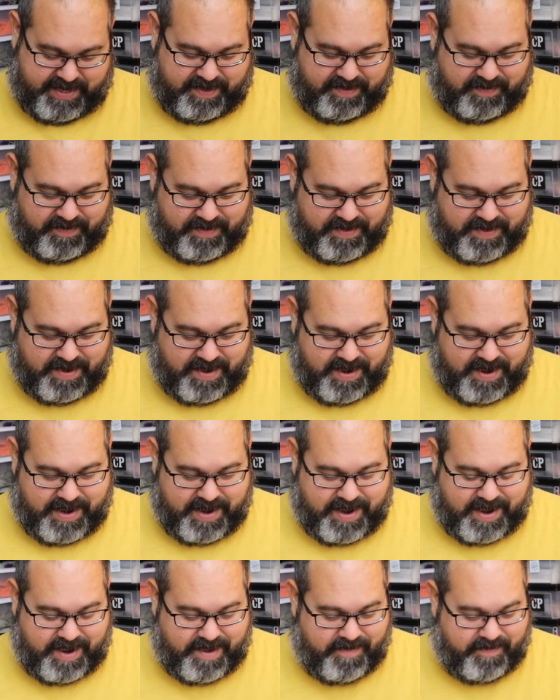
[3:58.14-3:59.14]
do not
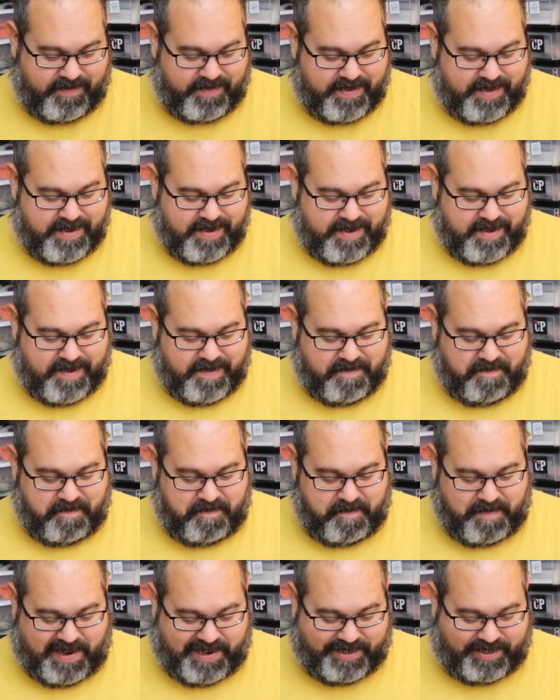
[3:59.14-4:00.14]
have
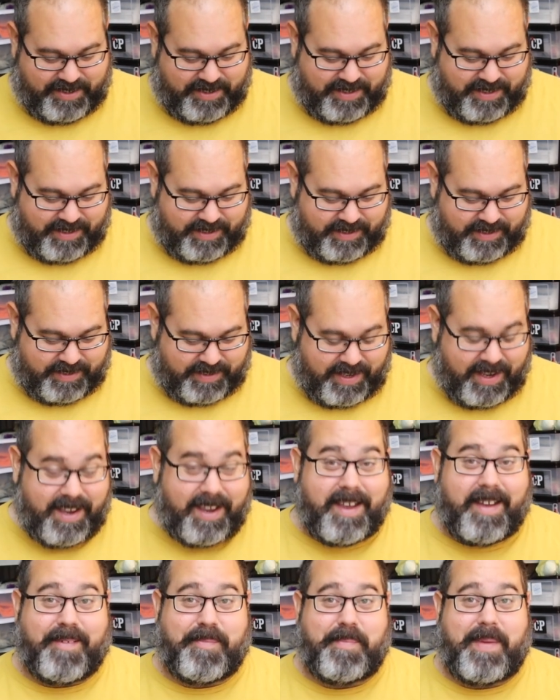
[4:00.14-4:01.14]
much to
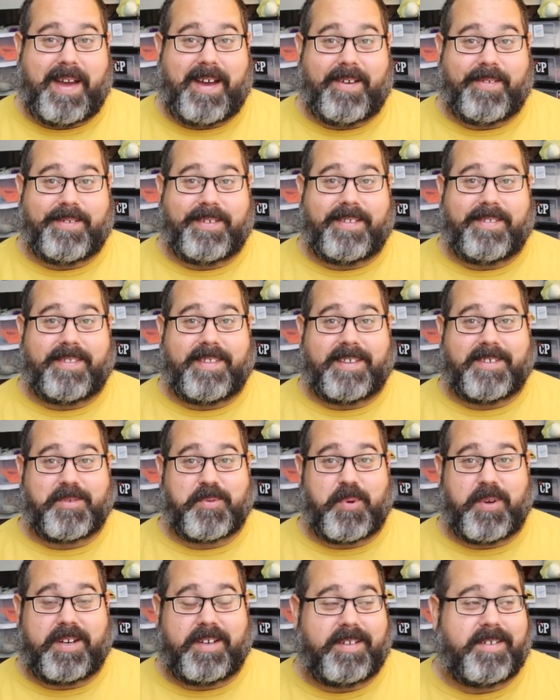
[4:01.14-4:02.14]
say about
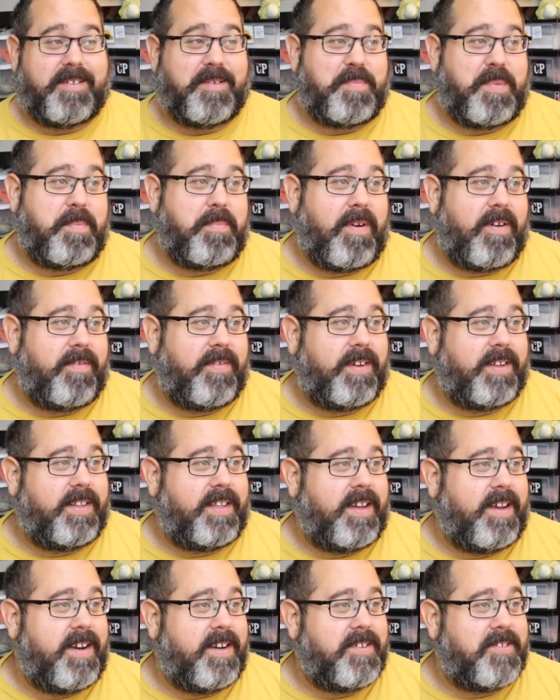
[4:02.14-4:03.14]
this one, to be
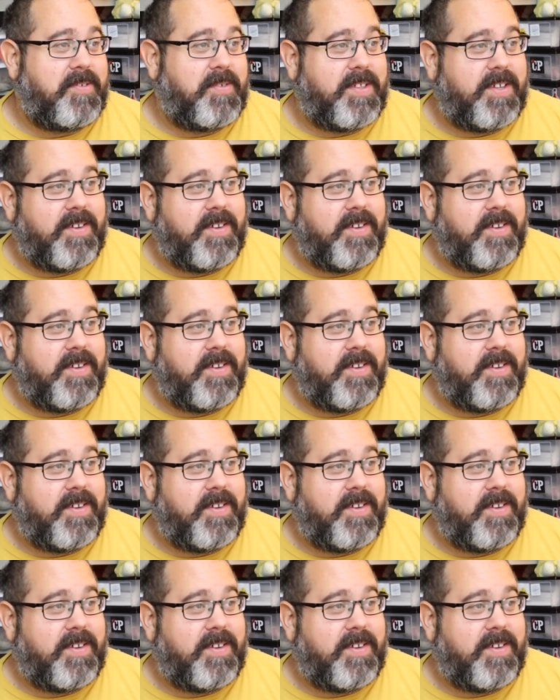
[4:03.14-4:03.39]
perfectly honest with